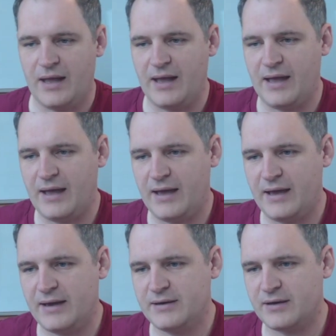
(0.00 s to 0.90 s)

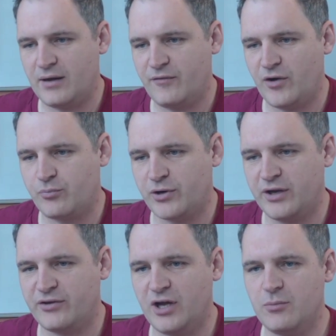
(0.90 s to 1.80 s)
And if I bring
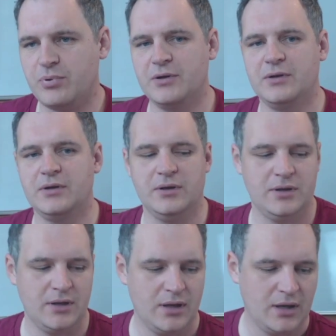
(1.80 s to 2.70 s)
it up,
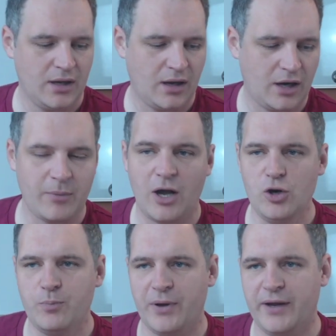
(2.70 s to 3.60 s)
I'm
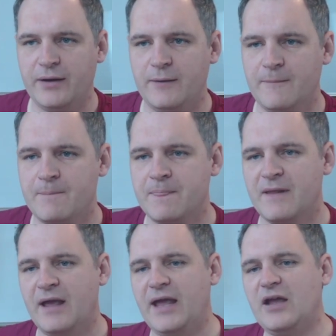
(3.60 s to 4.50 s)
hoping
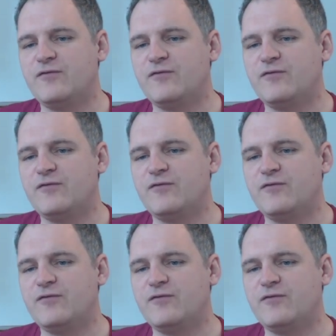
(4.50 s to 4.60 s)
if